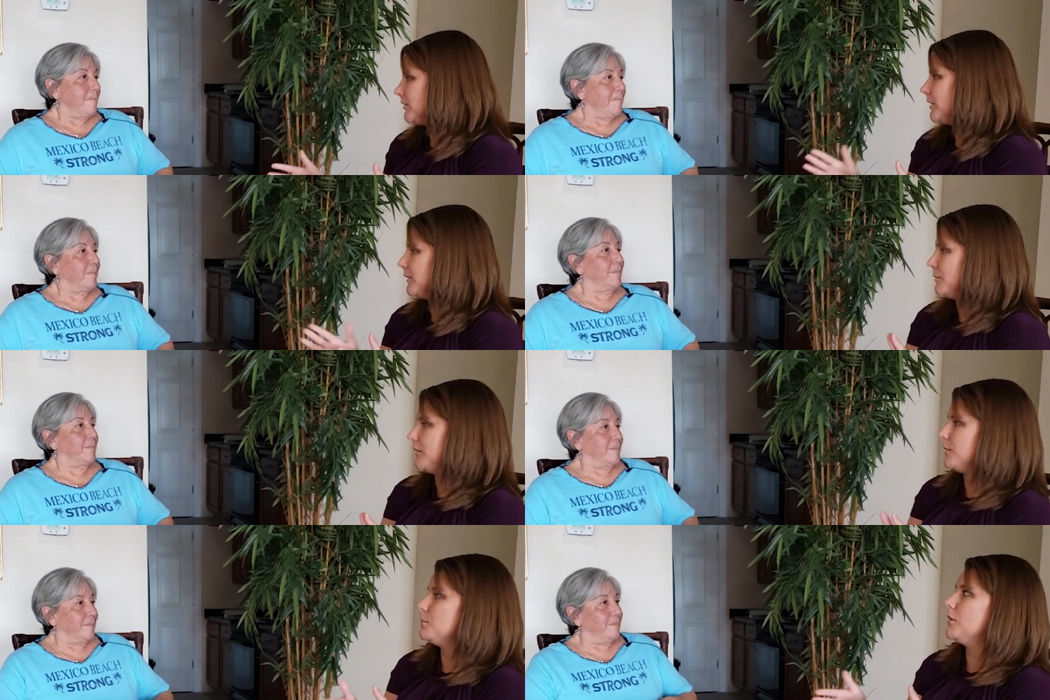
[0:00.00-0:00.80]
Speaker 1: look like? What mm.
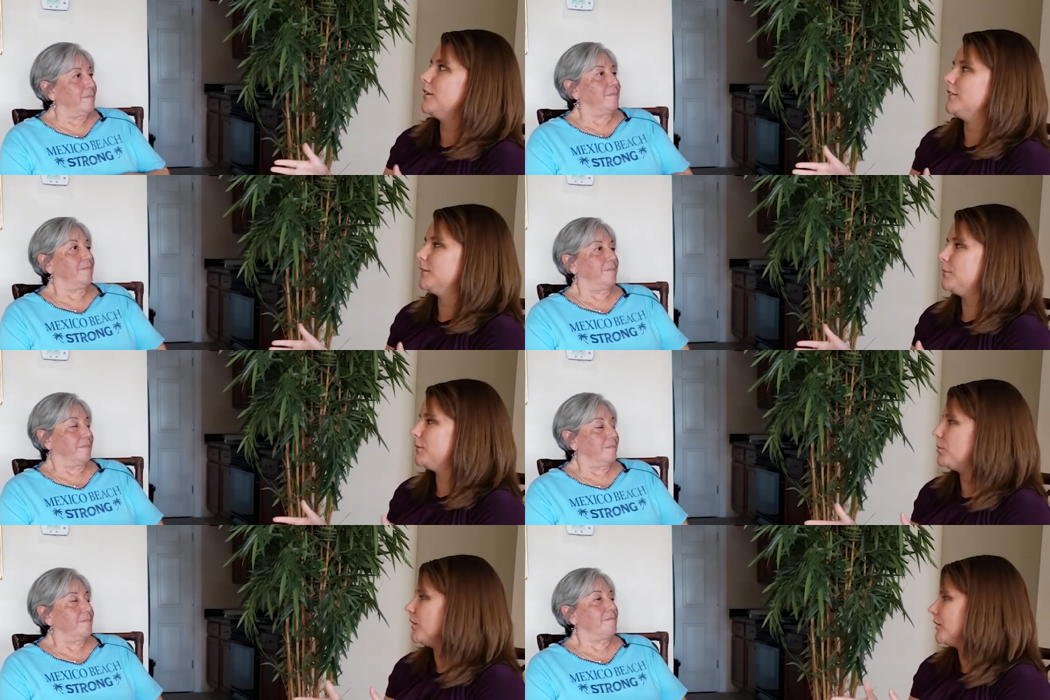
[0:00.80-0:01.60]
are the mm-hmm. months?
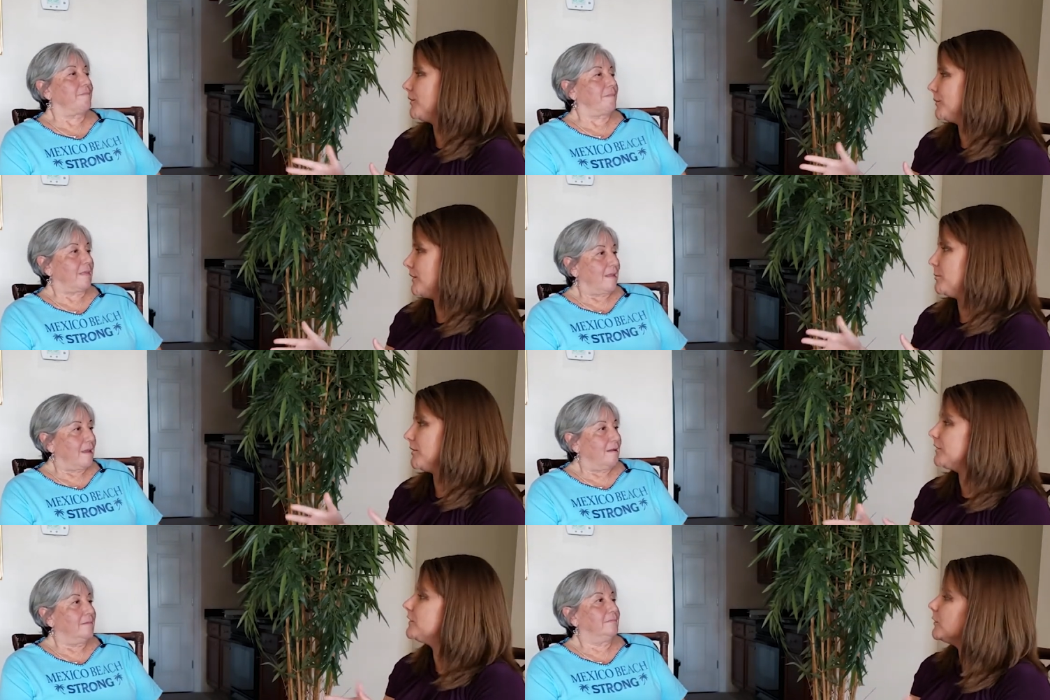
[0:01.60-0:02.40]
But progress was
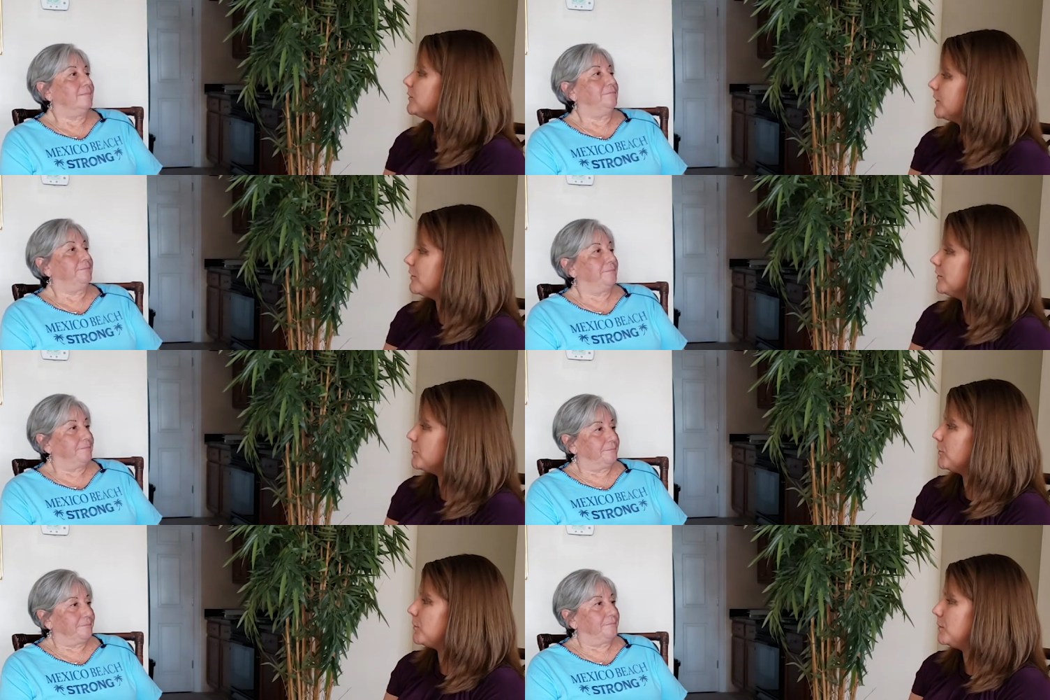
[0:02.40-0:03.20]
typically so slow for
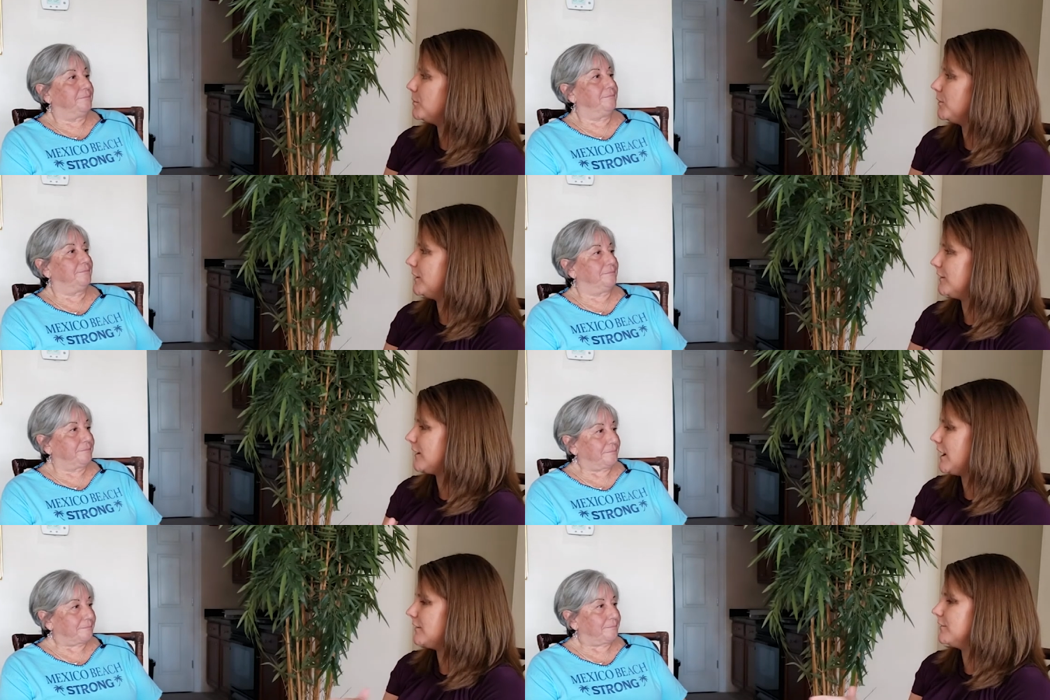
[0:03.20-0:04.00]
most people. It's
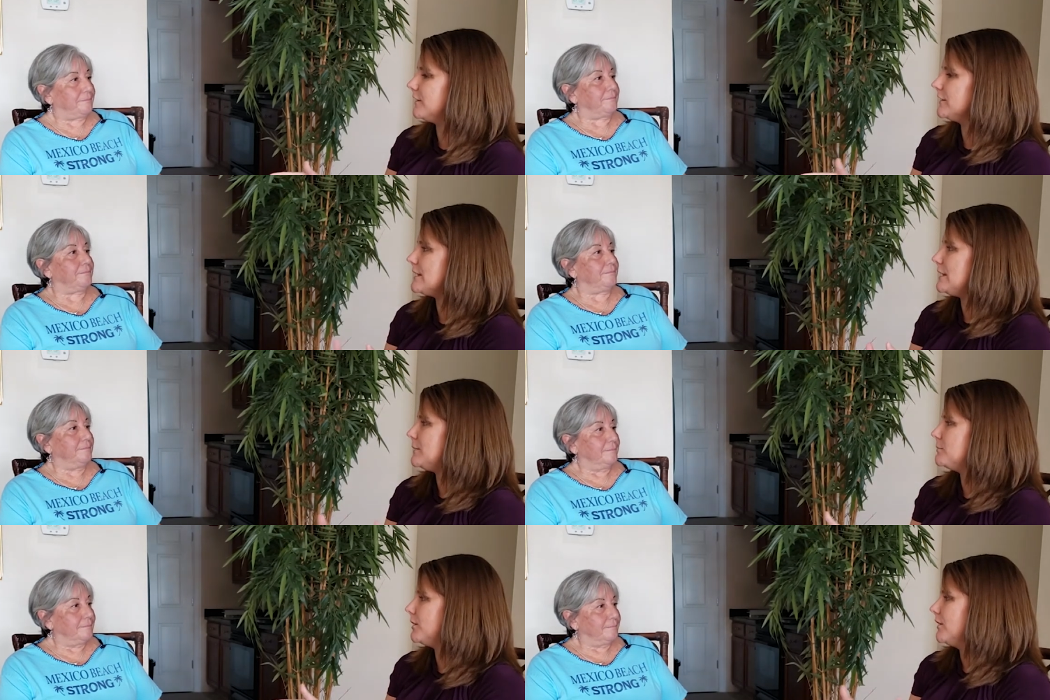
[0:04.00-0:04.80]
kind of the same
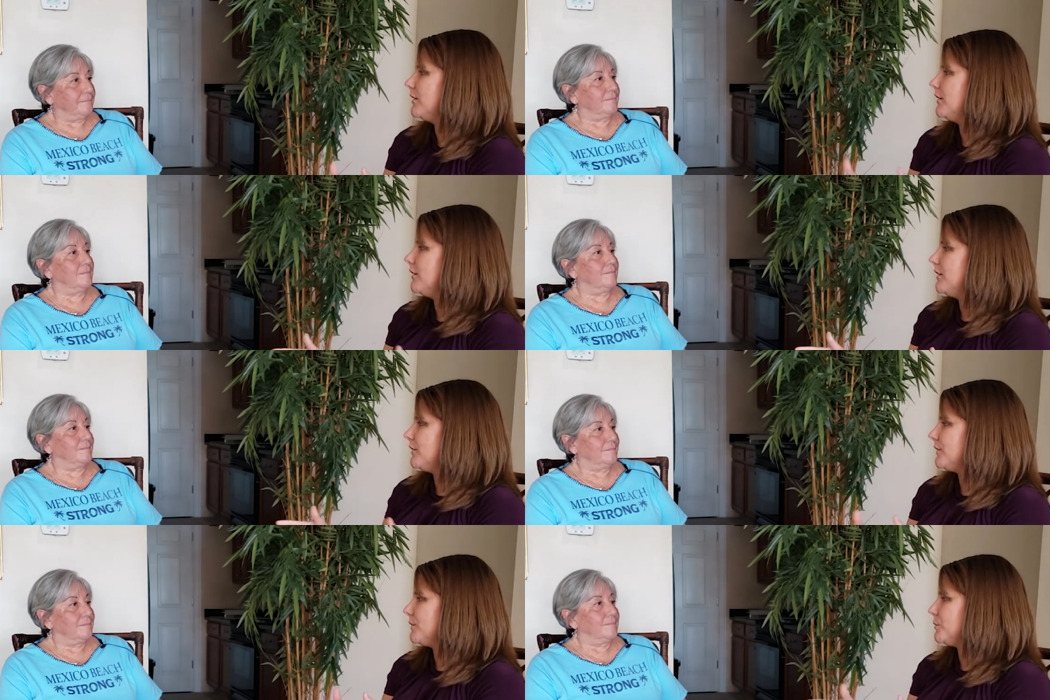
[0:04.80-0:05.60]

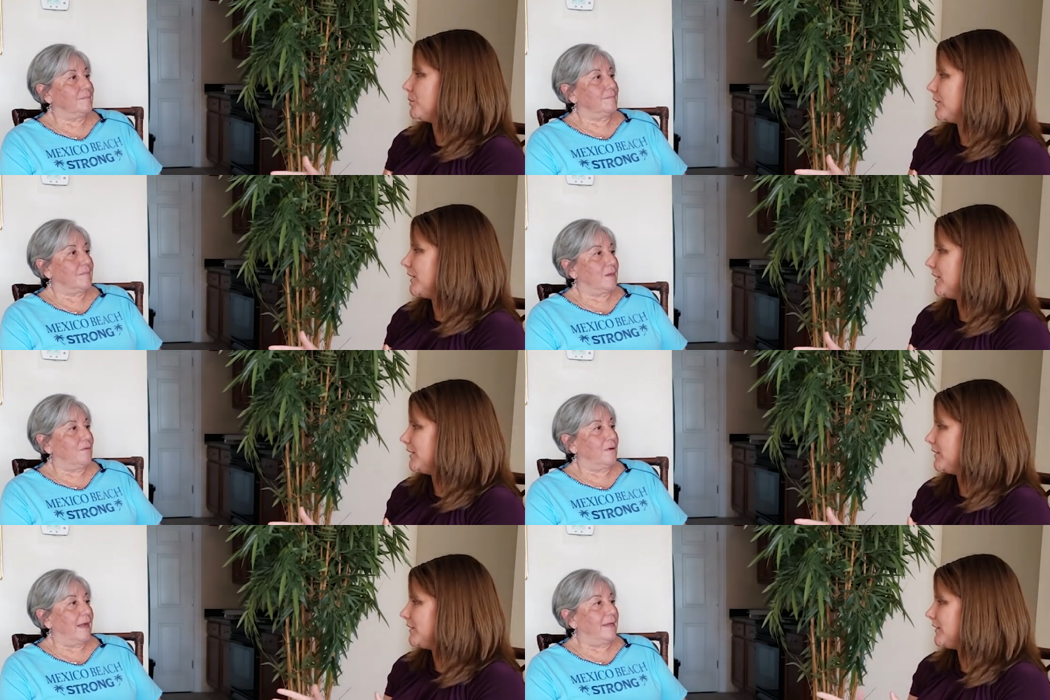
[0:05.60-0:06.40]
story,
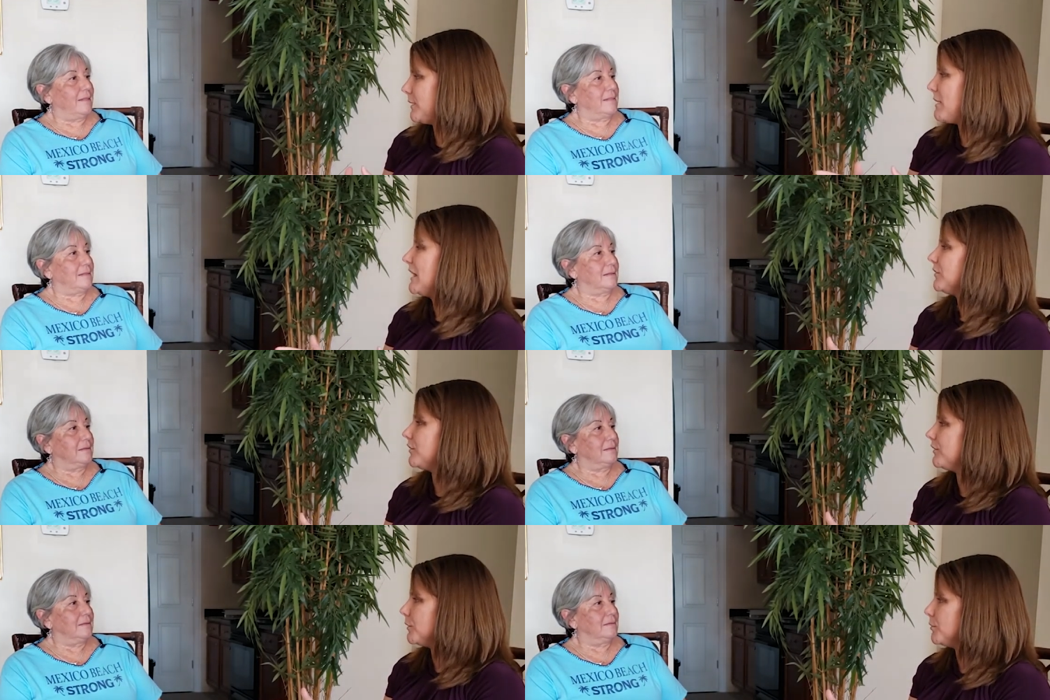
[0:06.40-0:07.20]
right? Same
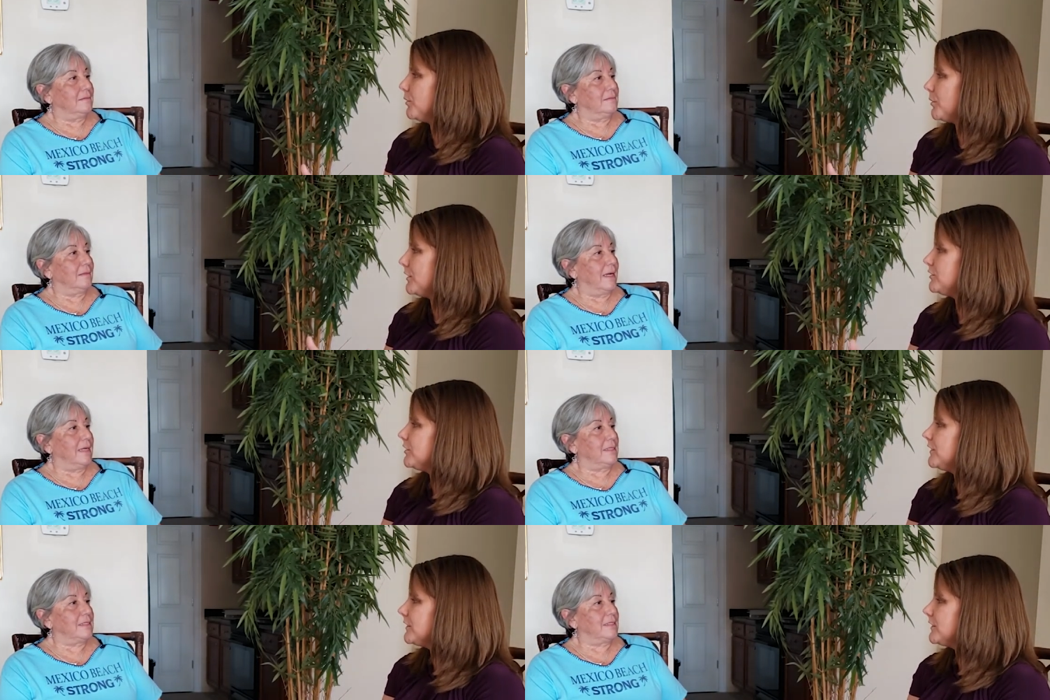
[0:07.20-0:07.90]
answer for both questions. Right.